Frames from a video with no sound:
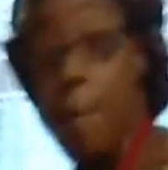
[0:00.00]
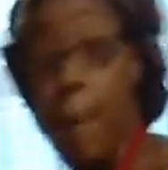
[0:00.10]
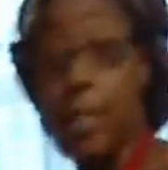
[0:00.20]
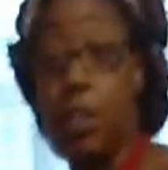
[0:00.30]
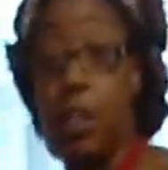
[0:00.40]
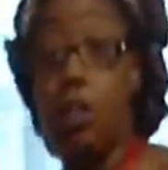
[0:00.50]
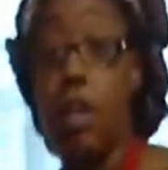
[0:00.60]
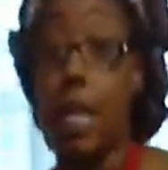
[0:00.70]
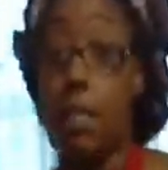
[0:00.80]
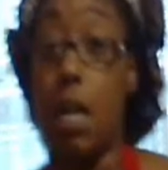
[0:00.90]
Make sure you
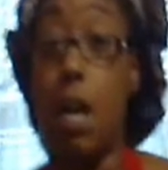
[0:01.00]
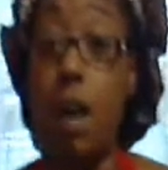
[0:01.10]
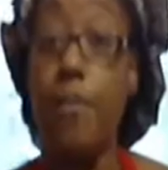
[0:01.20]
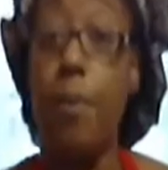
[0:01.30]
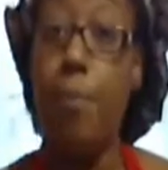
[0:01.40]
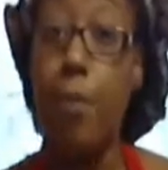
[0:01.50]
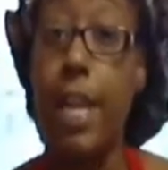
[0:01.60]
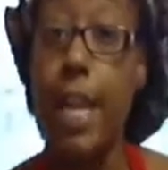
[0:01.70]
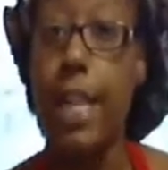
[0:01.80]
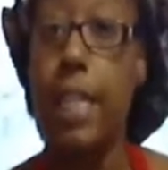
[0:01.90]
got your oven
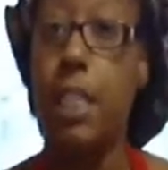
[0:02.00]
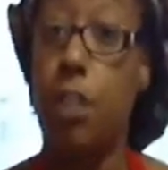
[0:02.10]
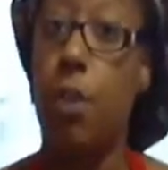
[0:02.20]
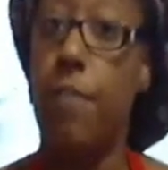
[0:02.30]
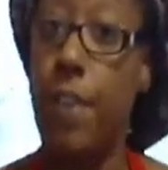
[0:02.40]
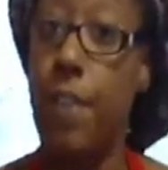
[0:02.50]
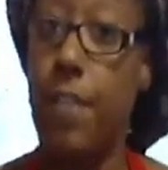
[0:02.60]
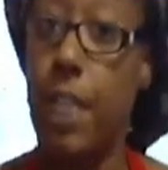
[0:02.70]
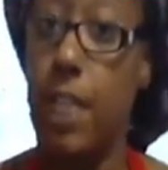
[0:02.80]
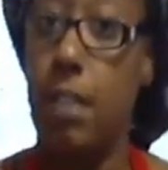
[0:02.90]
preheated to
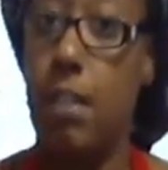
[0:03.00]
350.